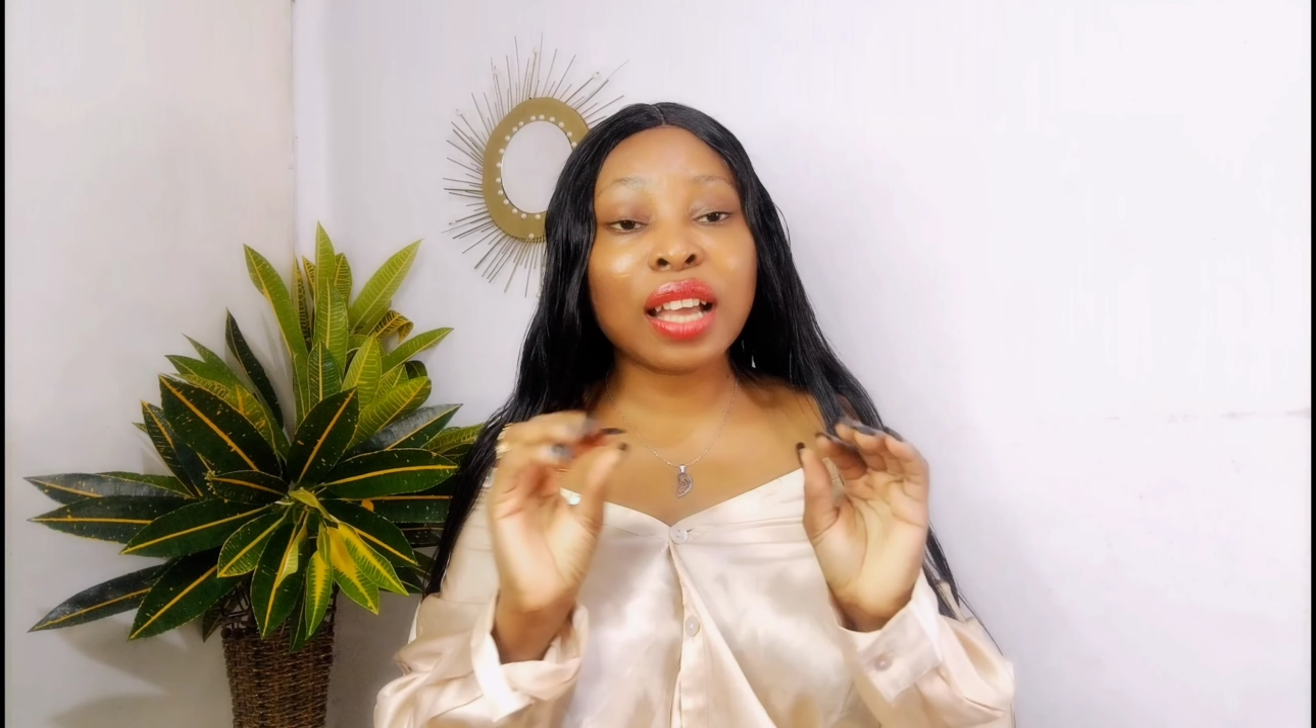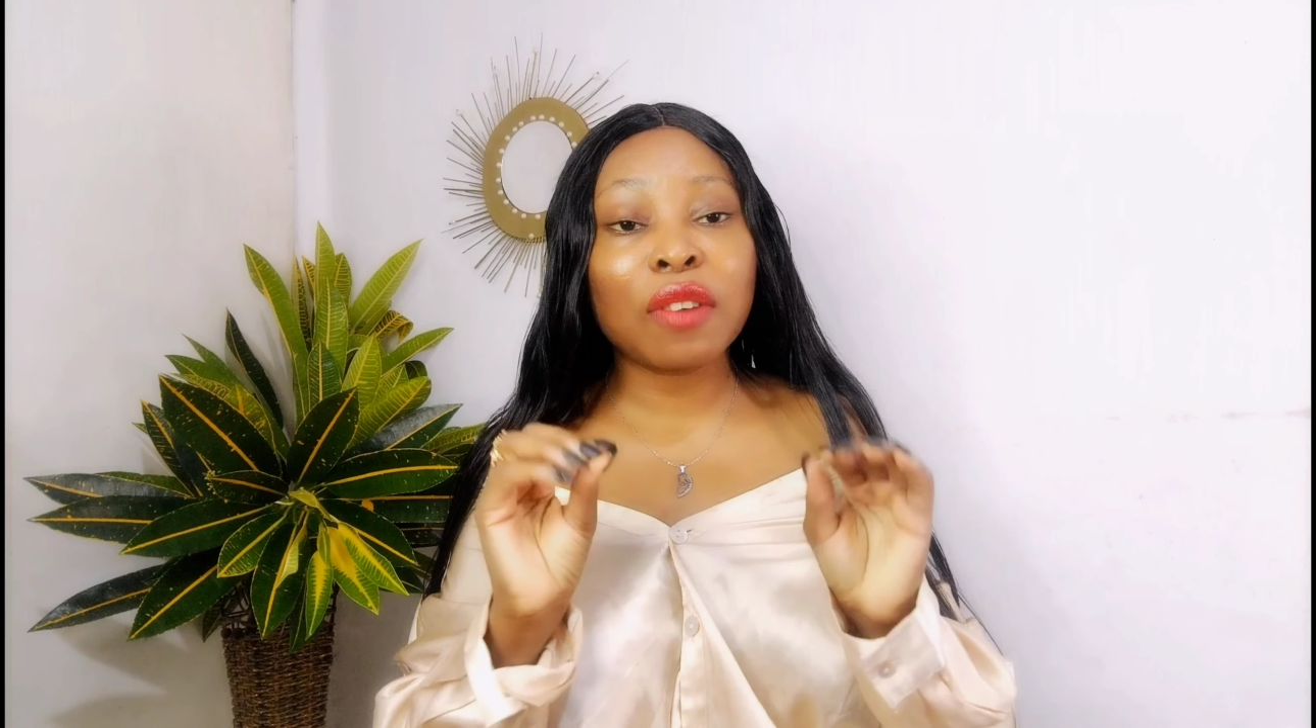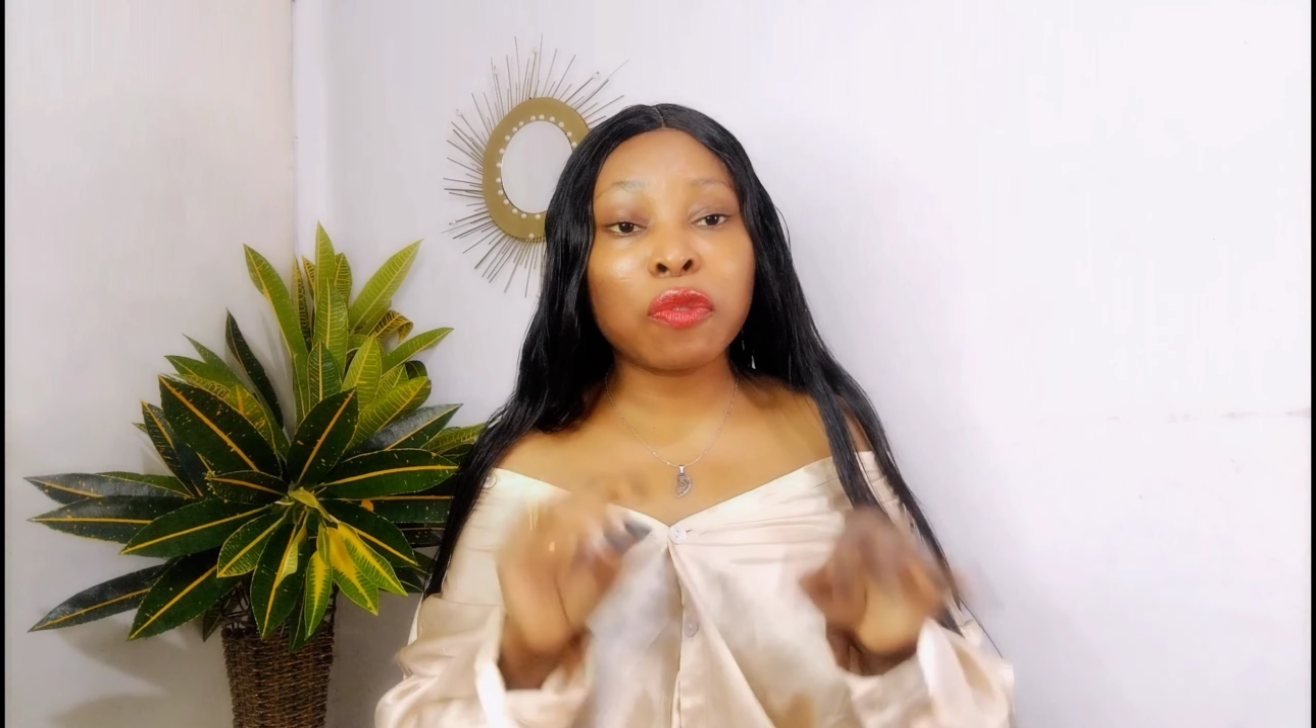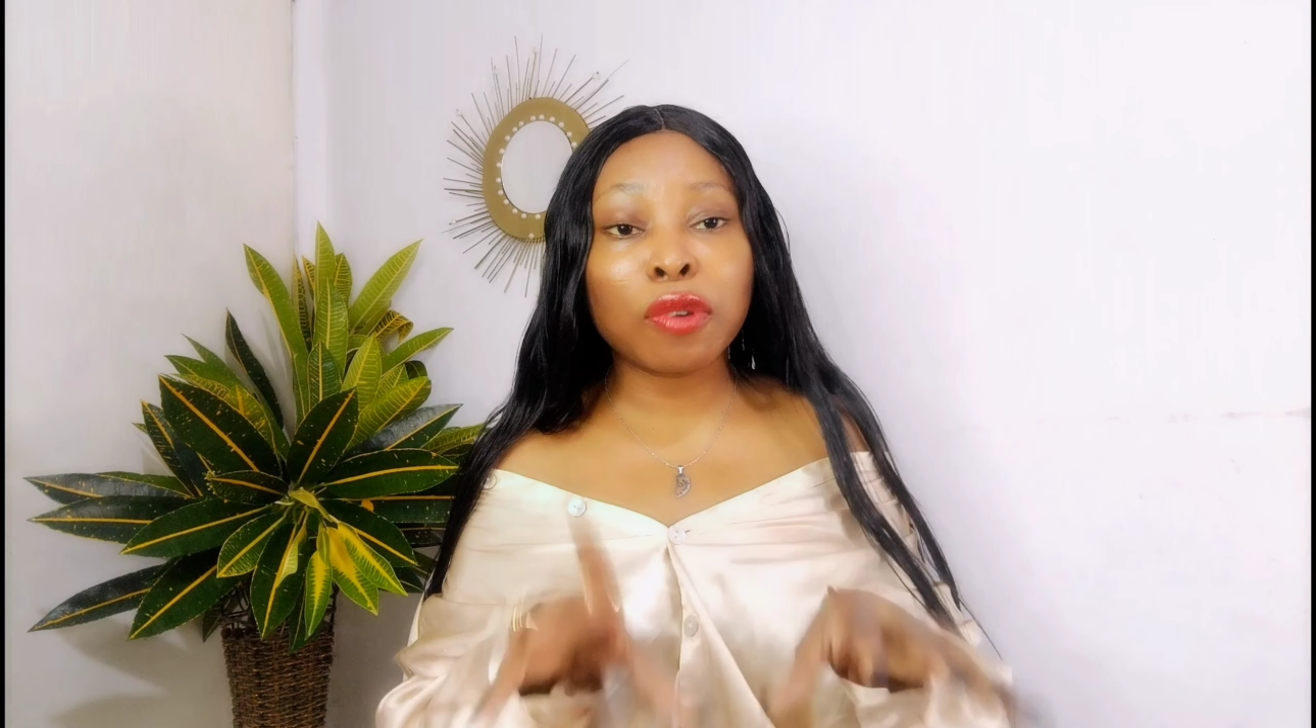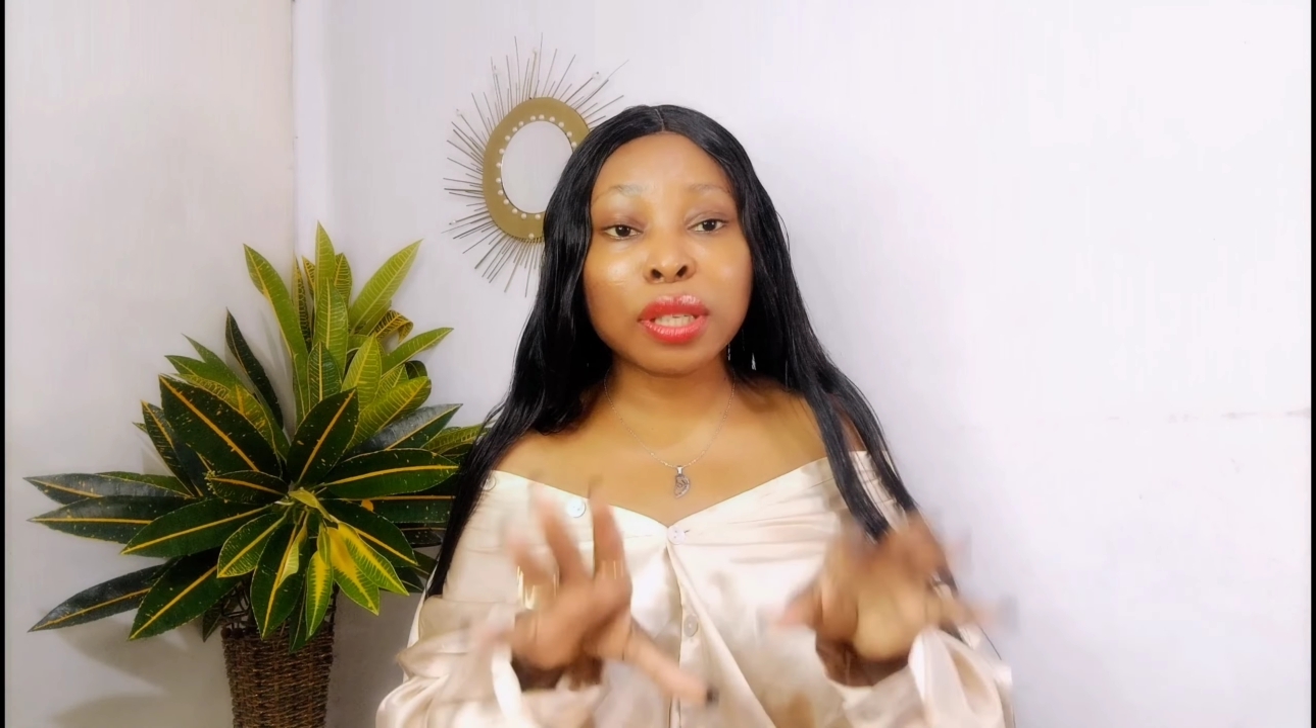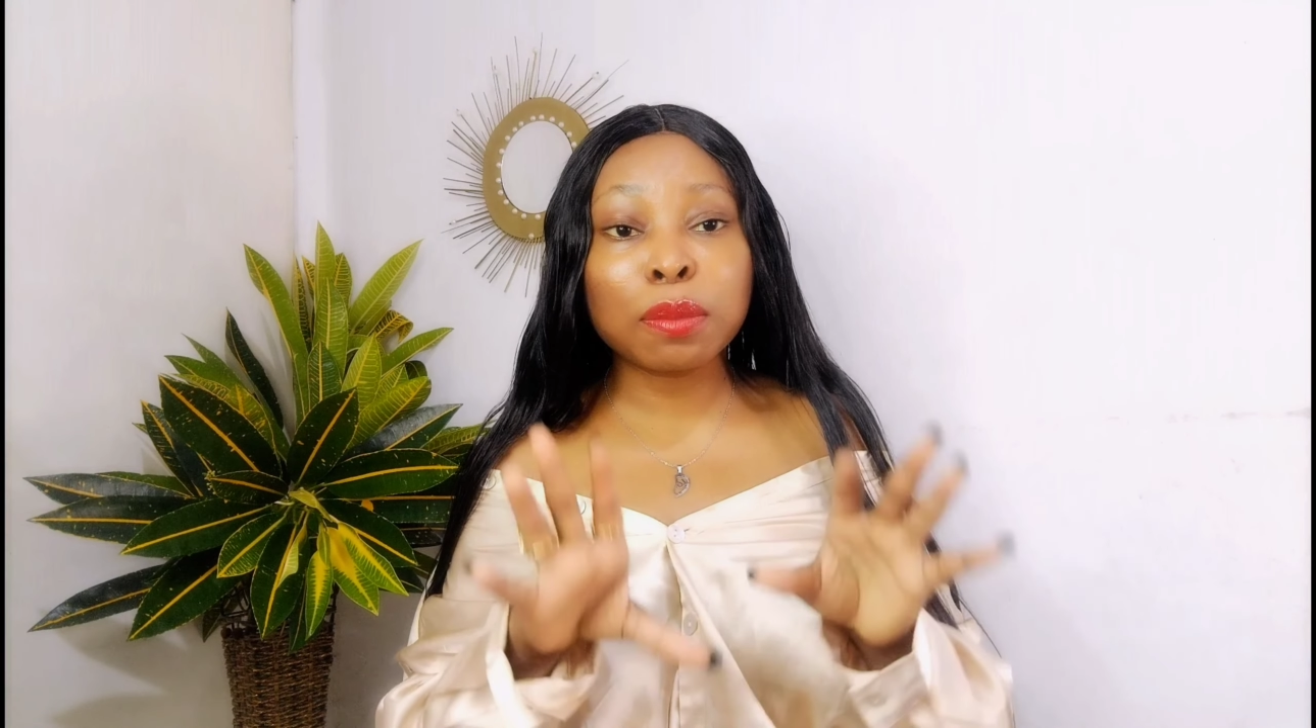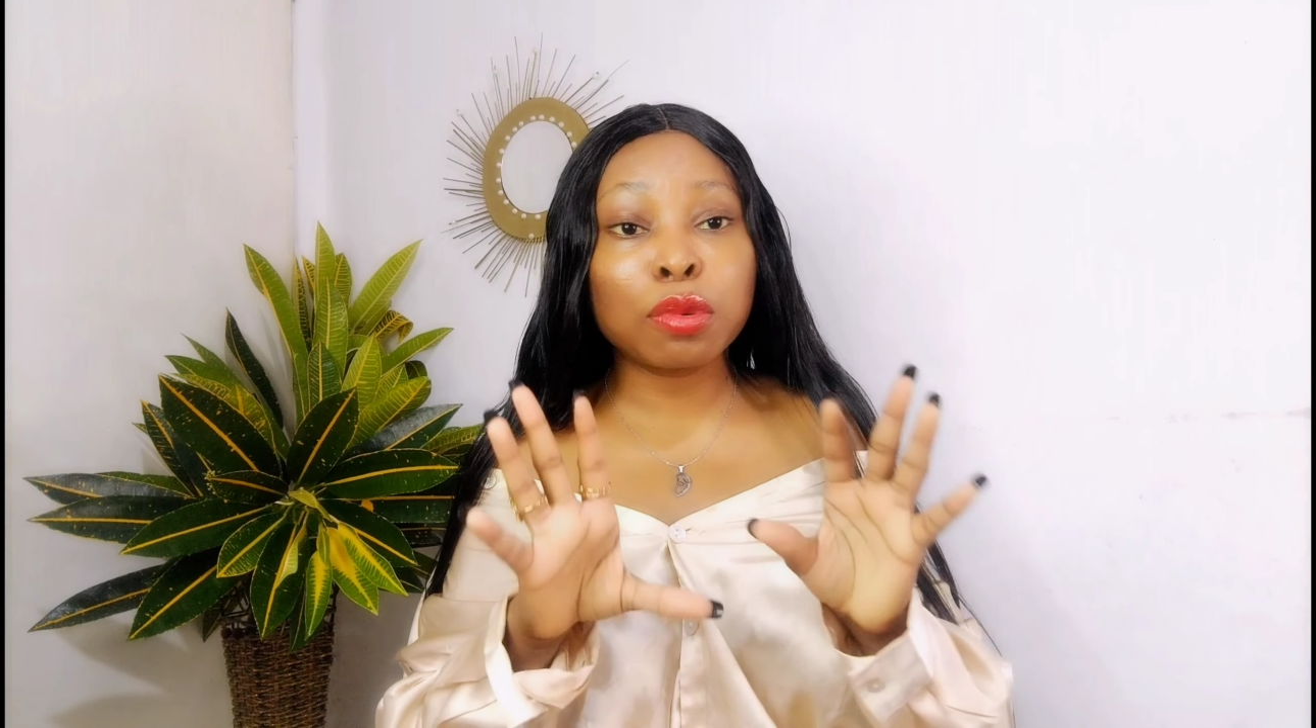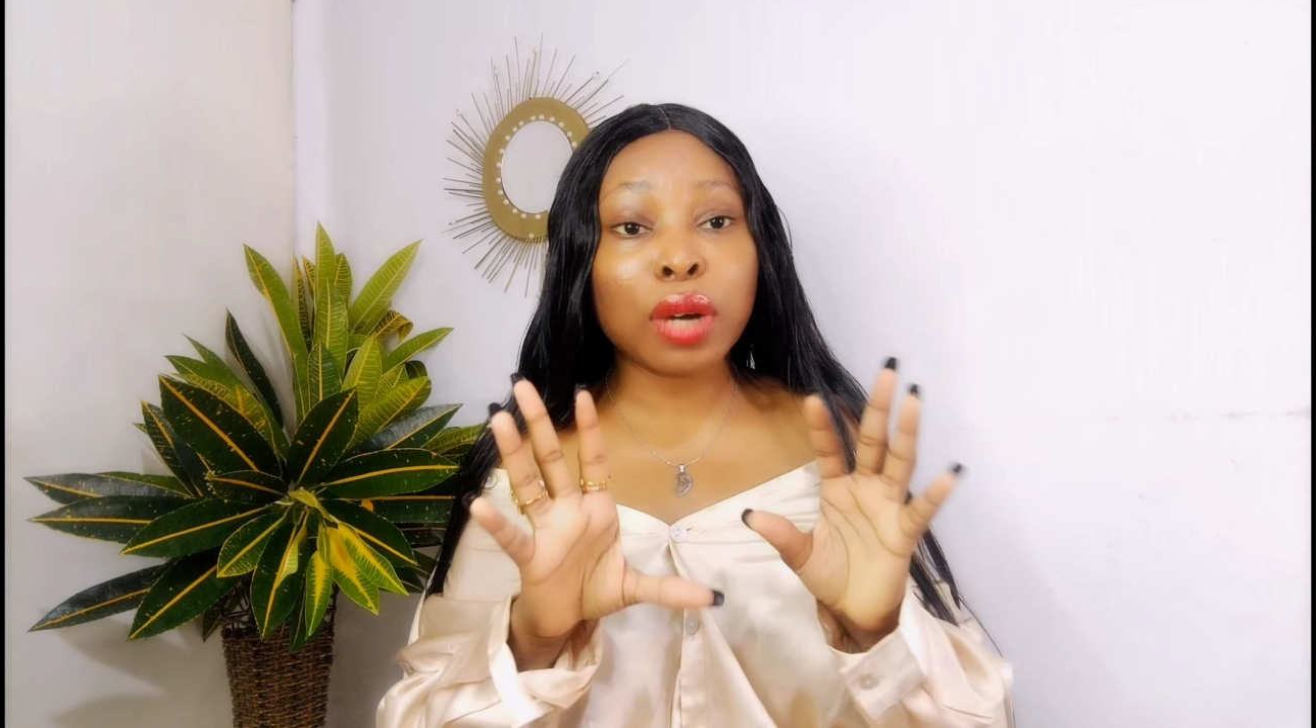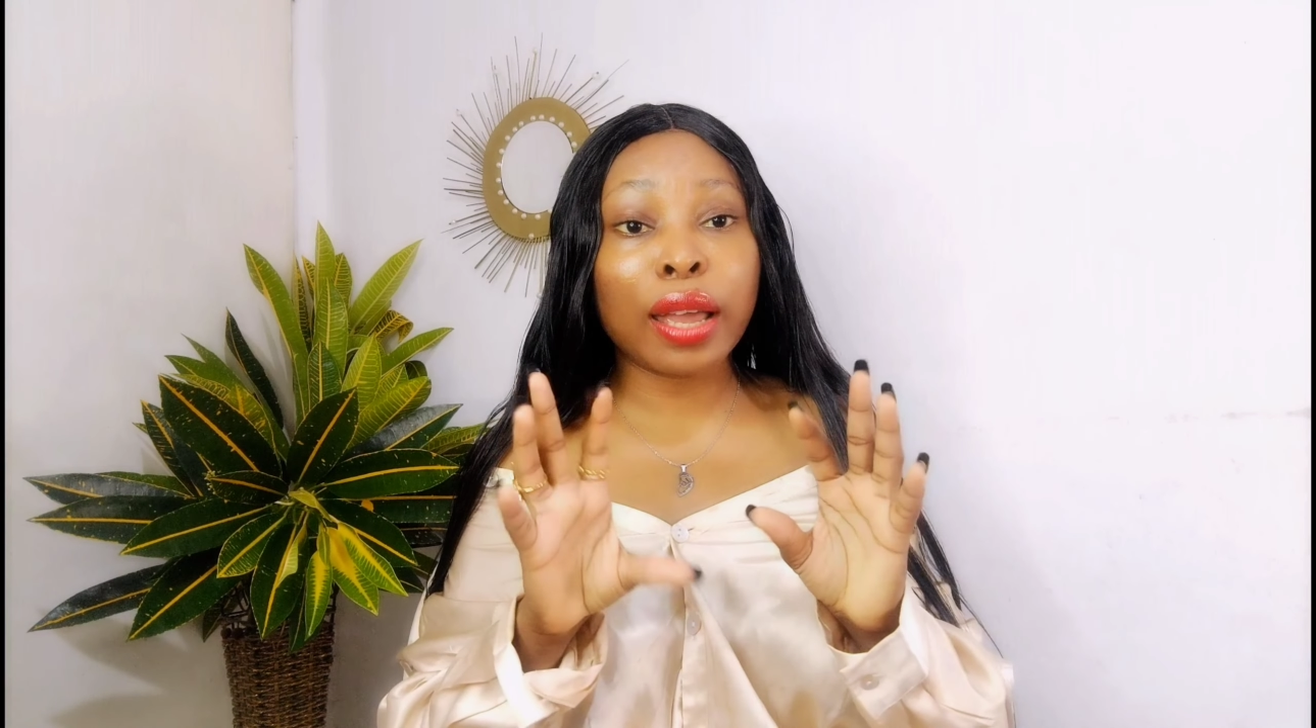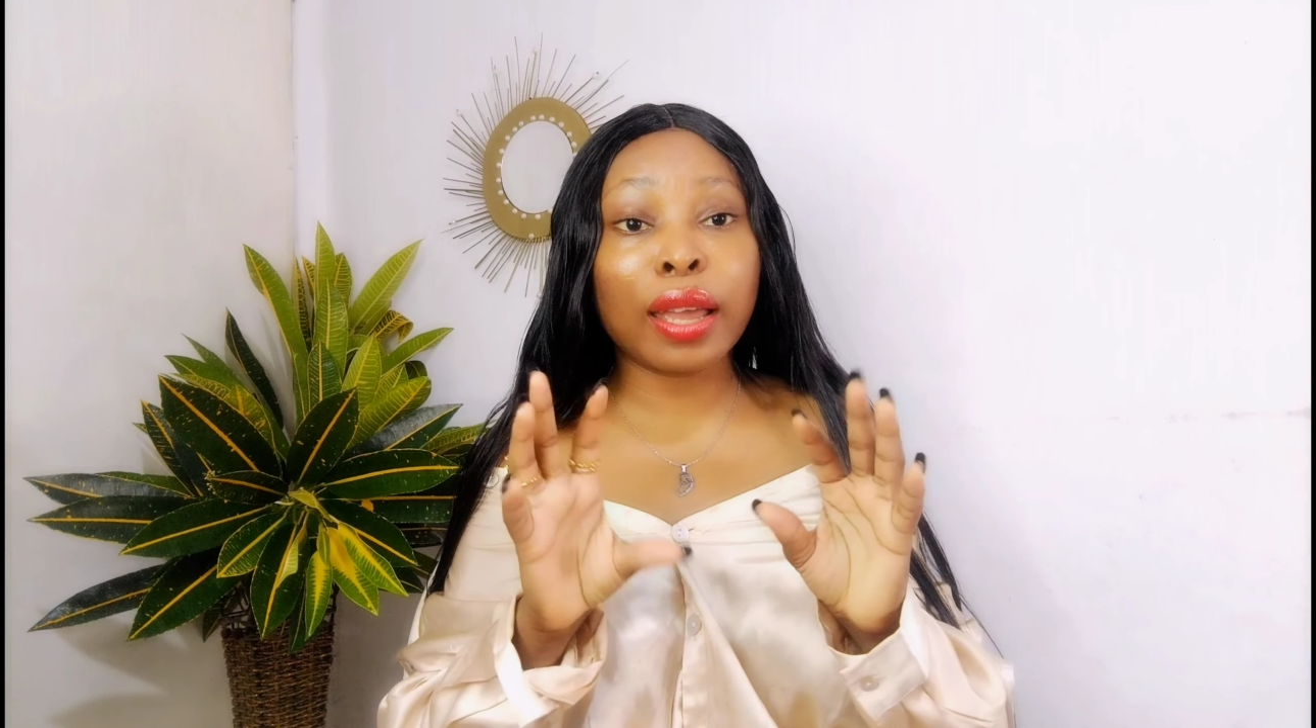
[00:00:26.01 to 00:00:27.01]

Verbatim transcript: they are affordable,